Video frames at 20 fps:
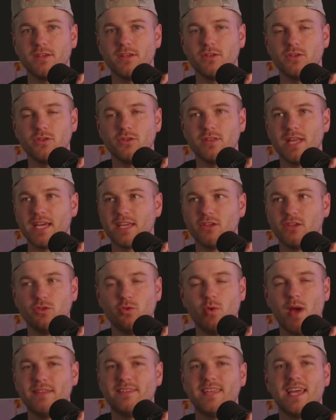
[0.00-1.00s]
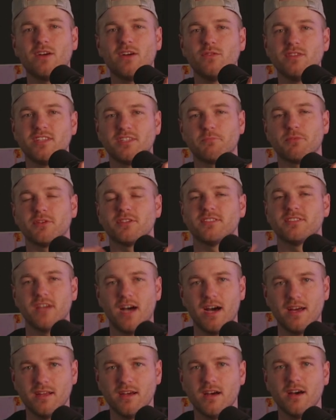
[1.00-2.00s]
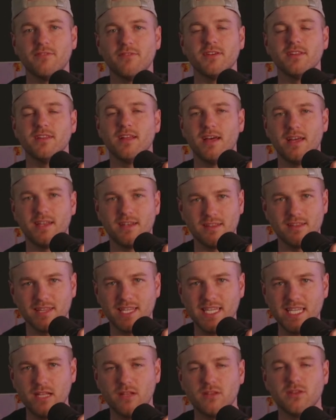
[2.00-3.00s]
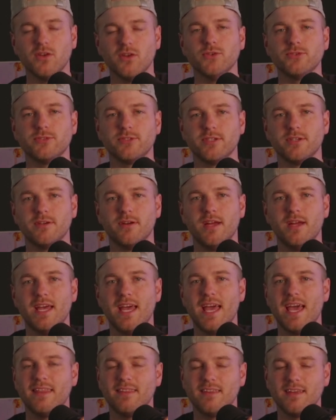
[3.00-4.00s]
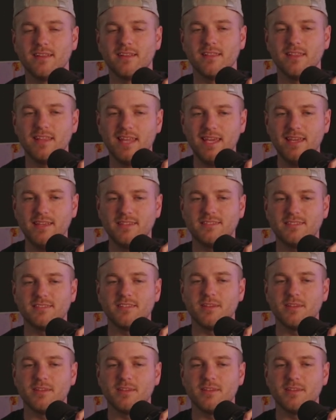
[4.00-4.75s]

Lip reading: like you take on this persona of an elite closer. And the elites, the